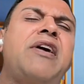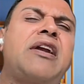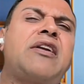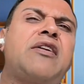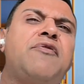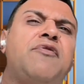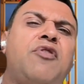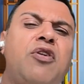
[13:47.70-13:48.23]

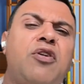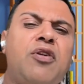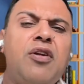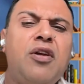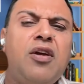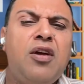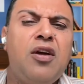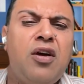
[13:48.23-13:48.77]
factor for
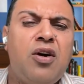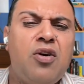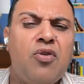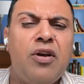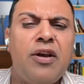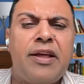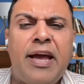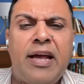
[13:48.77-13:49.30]

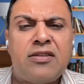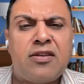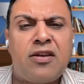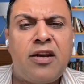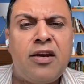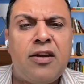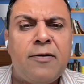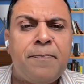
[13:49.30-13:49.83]
oral
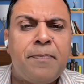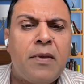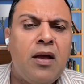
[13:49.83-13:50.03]
cancer, right?